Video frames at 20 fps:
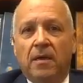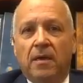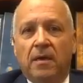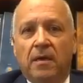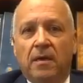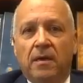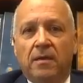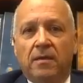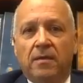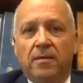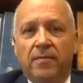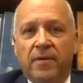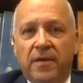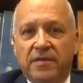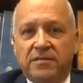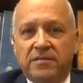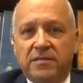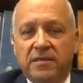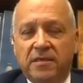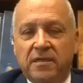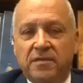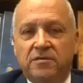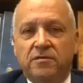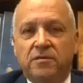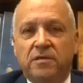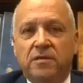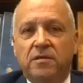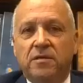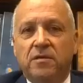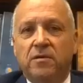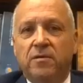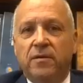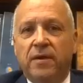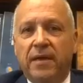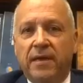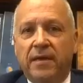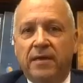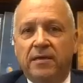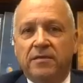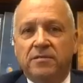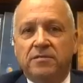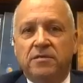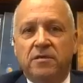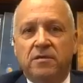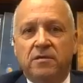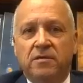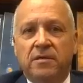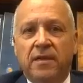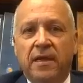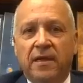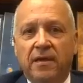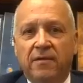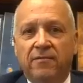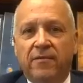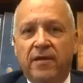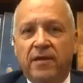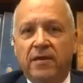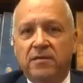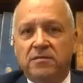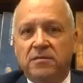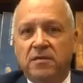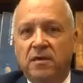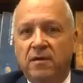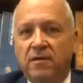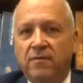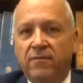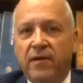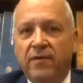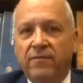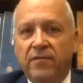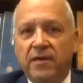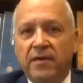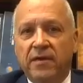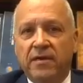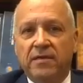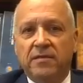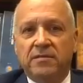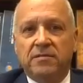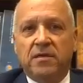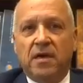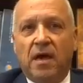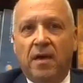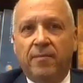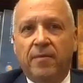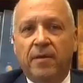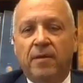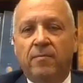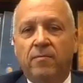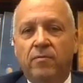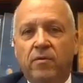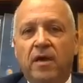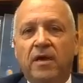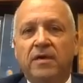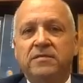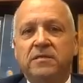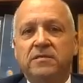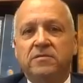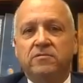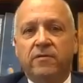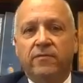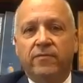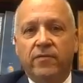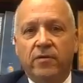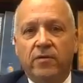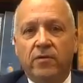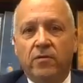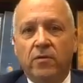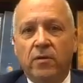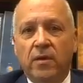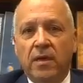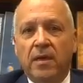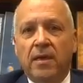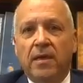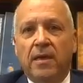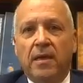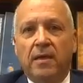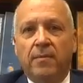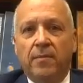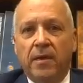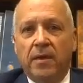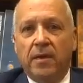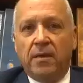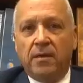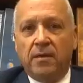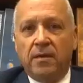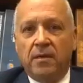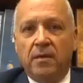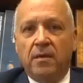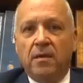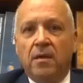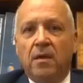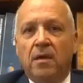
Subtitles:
the best thing that you can do is to take advantage of FDD's comment and process review immediately.